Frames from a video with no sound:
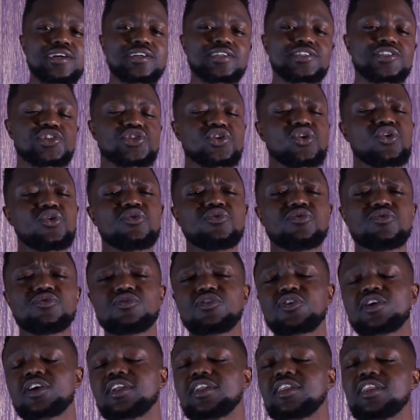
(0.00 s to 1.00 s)
So
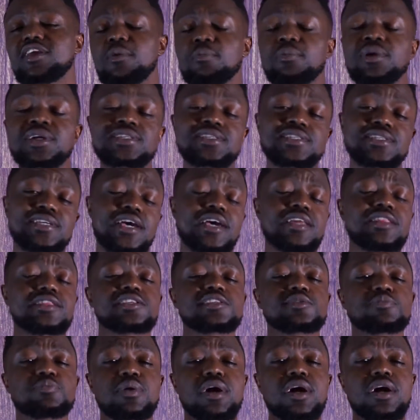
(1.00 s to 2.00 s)
for the number 10
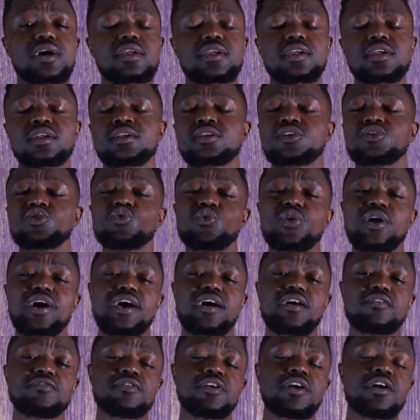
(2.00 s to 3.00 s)
spot, you
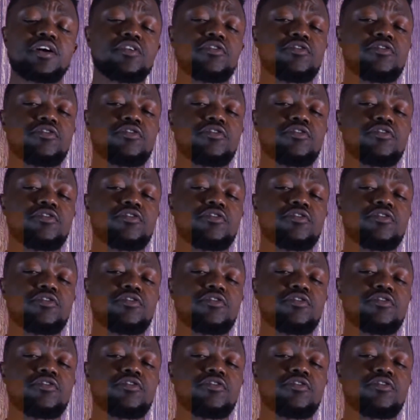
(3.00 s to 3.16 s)
have